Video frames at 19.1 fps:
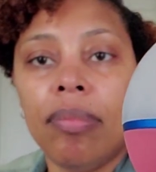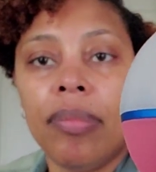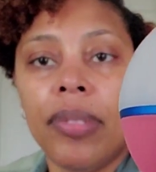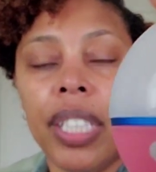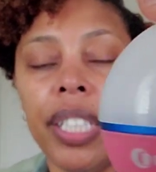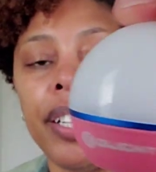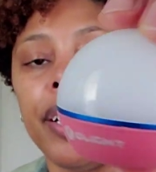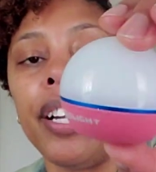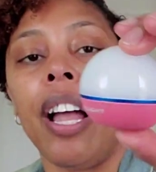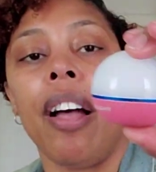
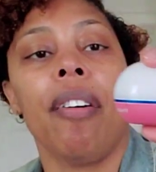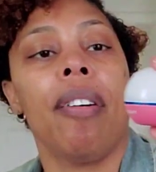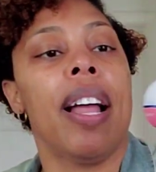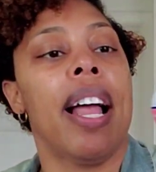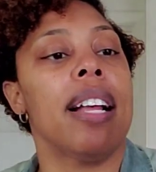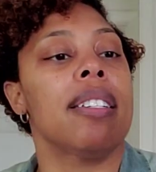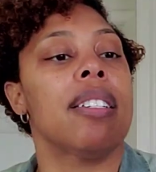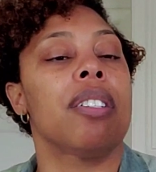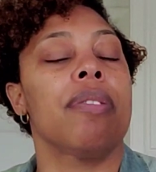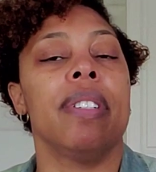There you go, it
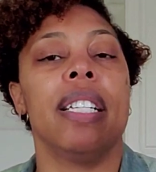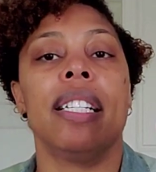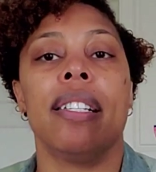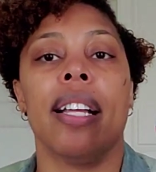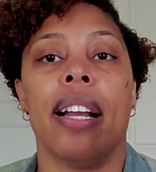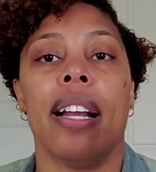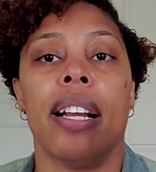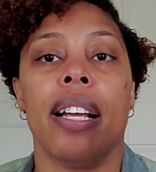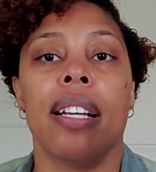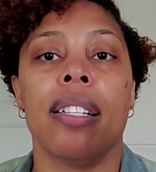has three
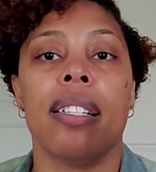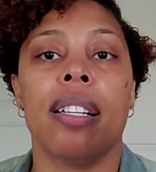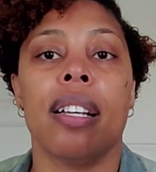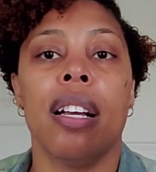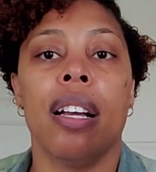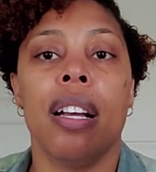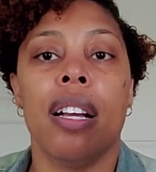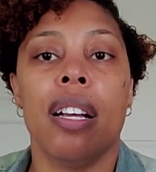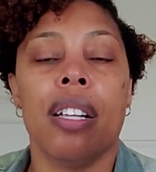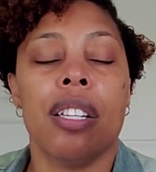settings.
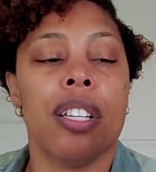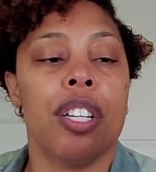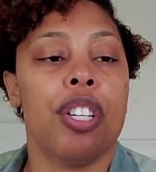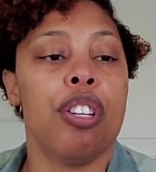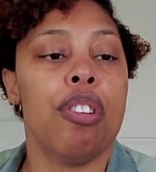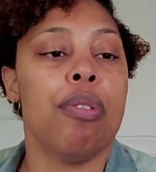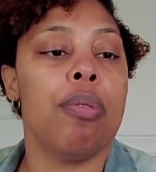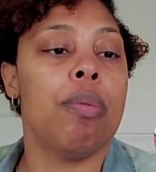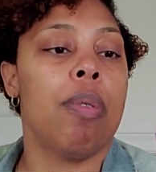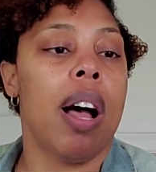So
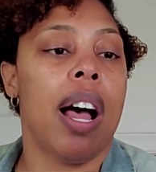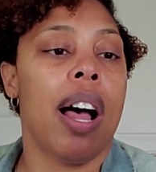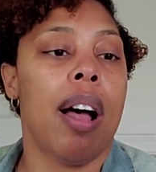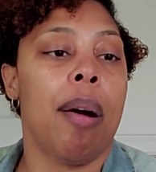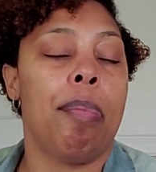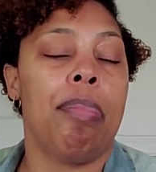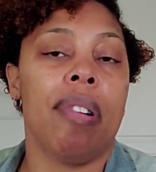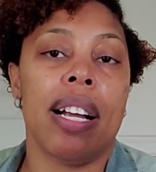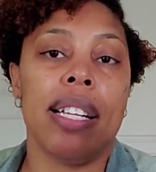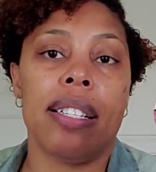you
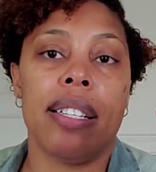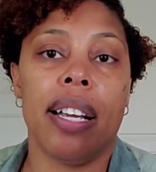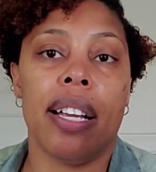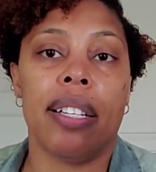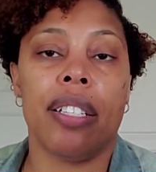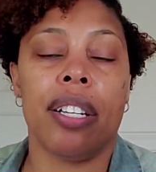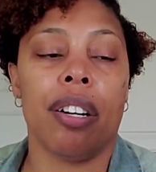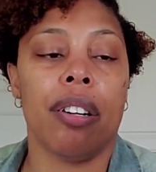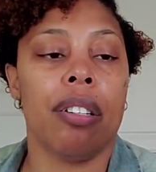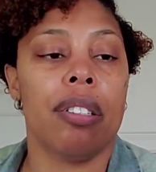press it, it
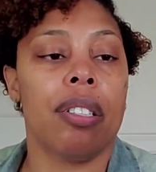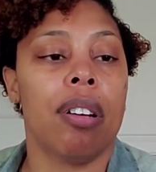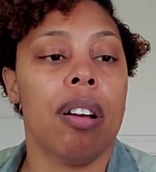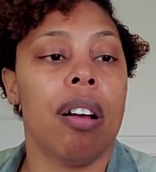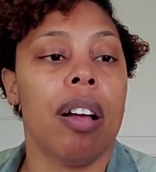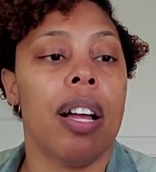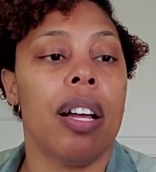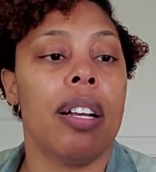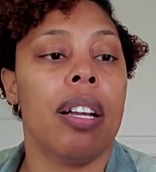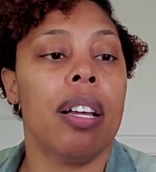turns
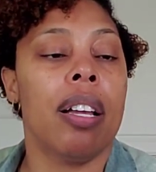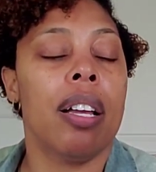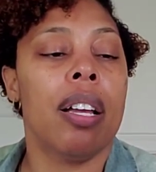on.